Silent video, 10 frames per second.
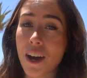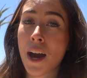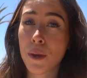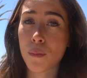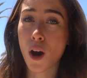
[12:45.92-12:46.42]

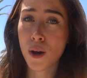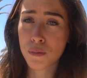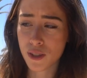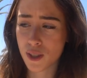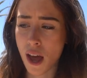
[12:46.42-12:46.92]
I'm
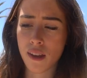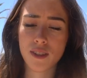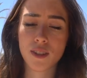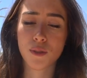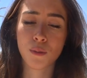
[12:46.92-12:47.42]

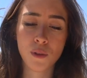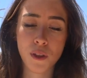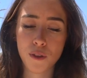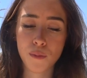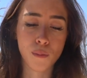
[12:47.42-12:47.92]
obsessed with
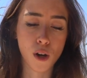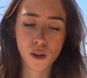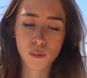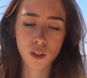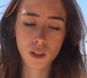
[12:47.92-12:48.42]

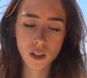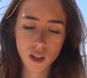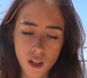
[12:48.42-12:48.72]
marble.